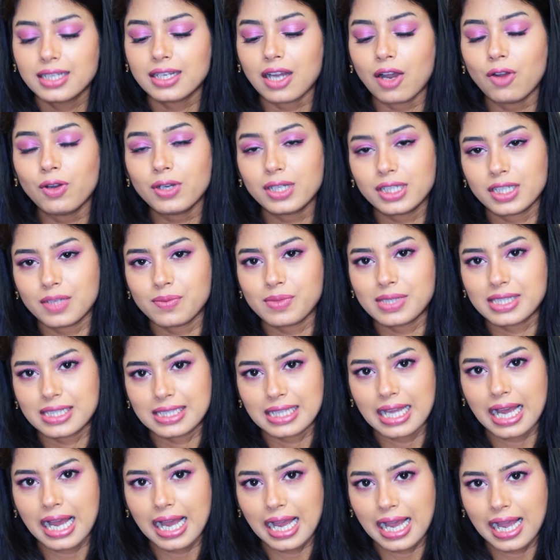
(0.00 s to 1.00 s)
Now comes
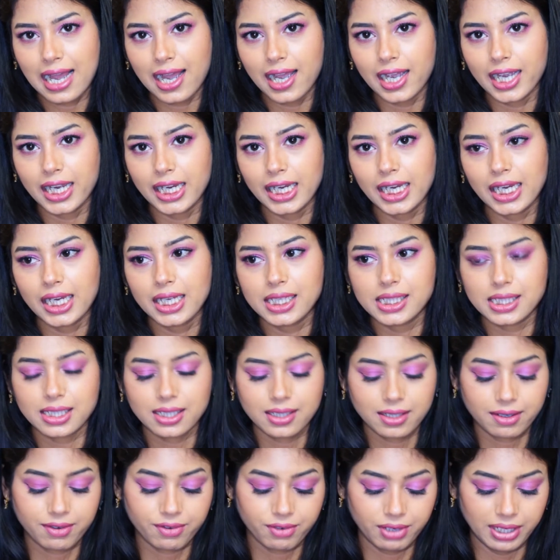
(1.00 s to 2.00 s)
the eye
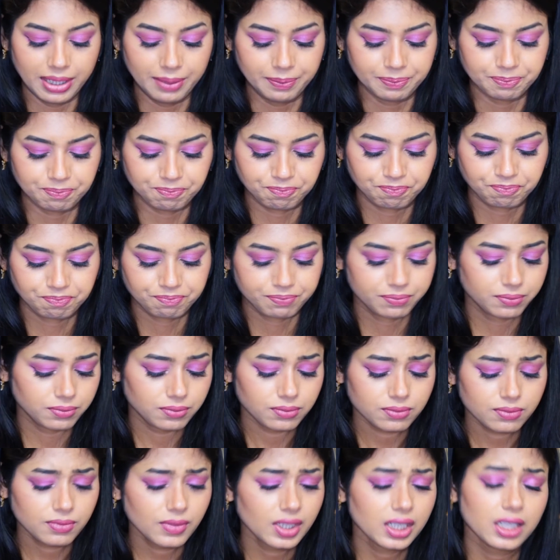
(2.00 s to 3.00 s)
cream.
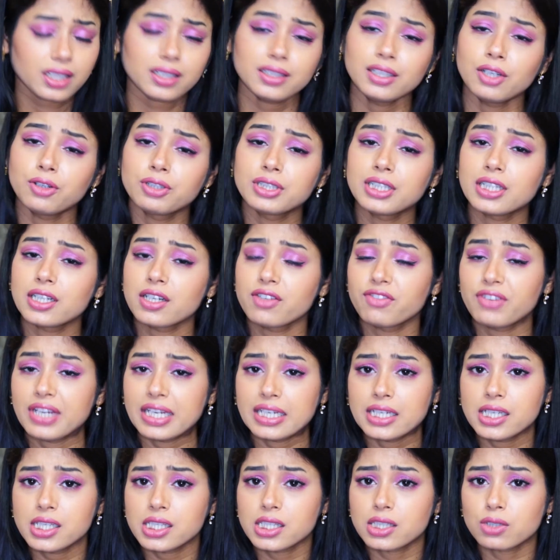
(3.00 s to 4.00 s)
Now there are
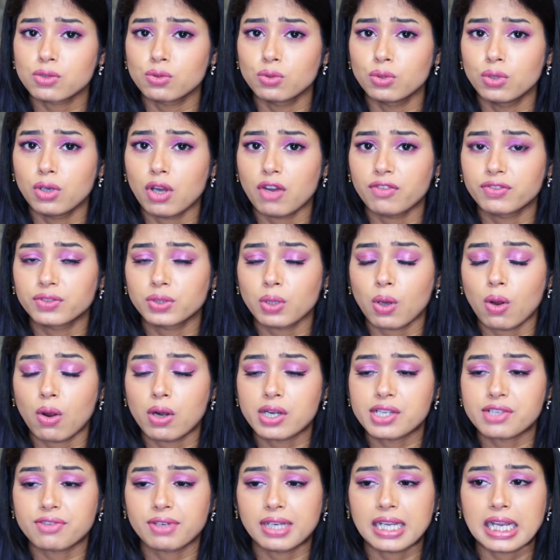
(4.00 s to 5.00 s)
various school of
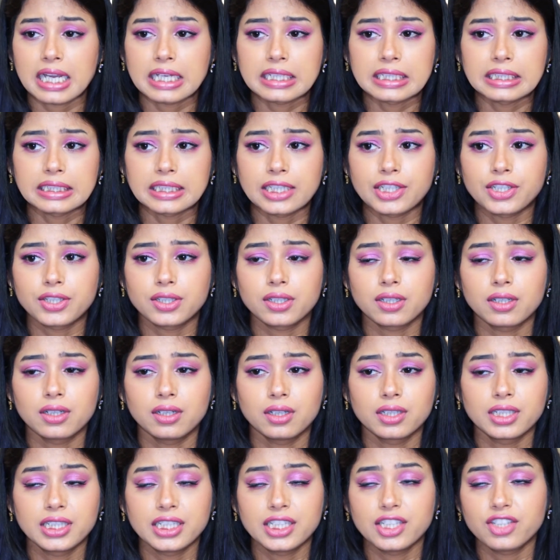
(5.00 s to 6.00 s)
thoughts regarding
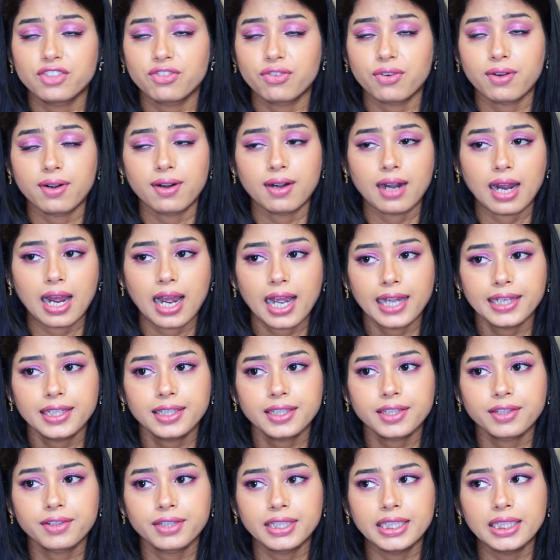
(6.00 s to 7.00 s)
the need for eye
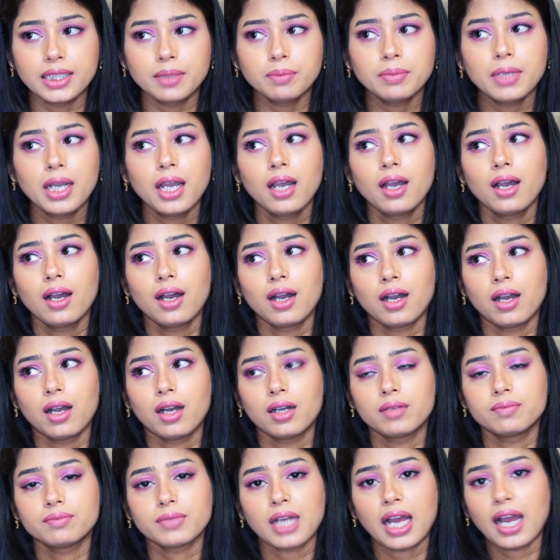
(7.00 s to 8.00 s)
cream.
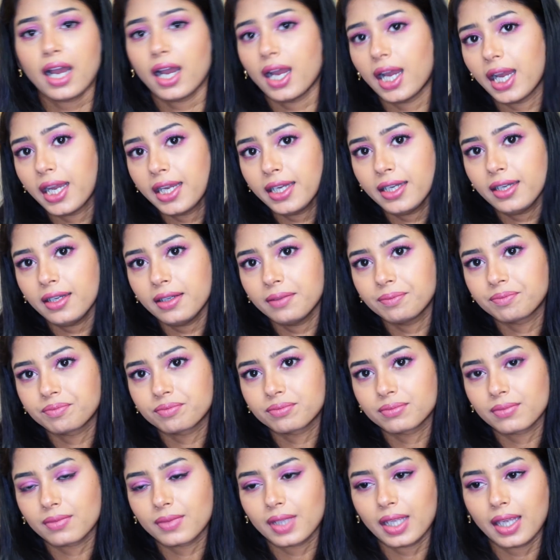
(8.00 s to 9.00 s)
I
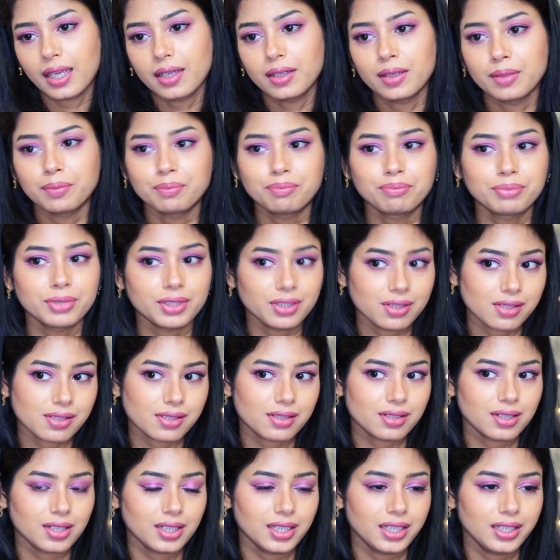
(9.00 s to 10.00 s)
am
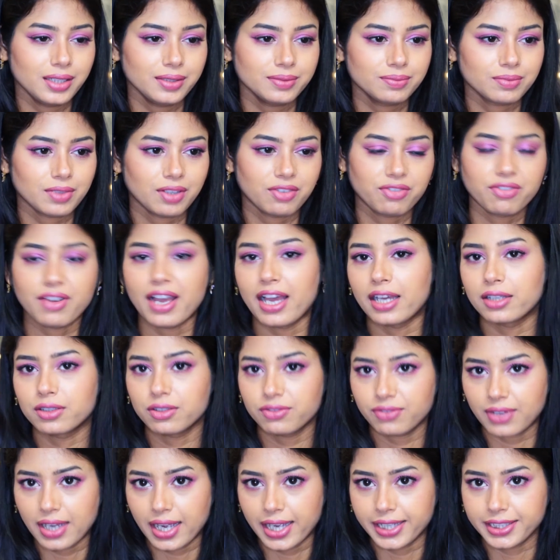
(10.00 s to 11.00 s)
personally a fan
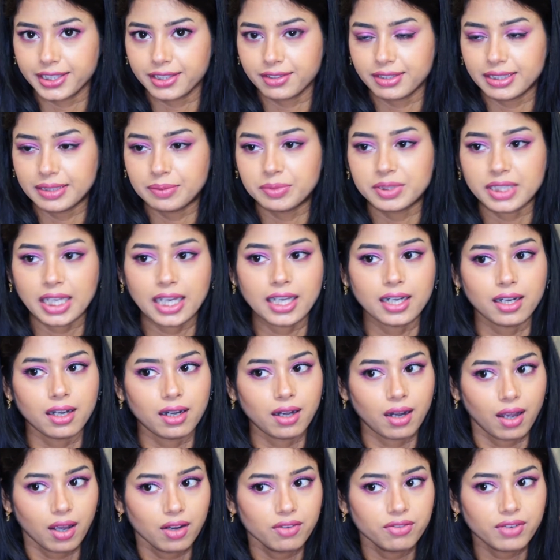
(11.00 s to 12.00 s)
of eye creams. I
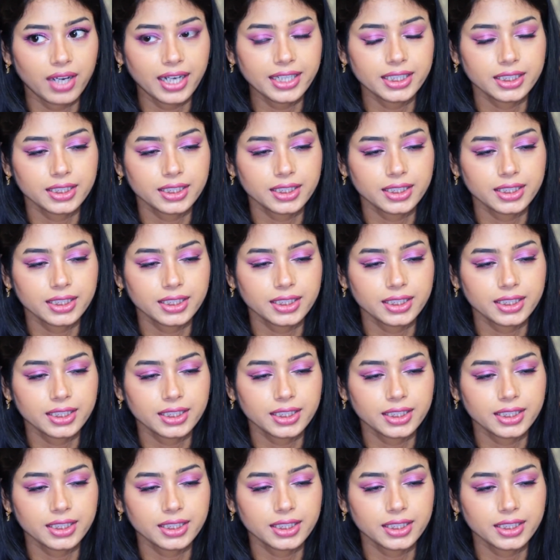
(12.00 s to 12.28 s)
love eye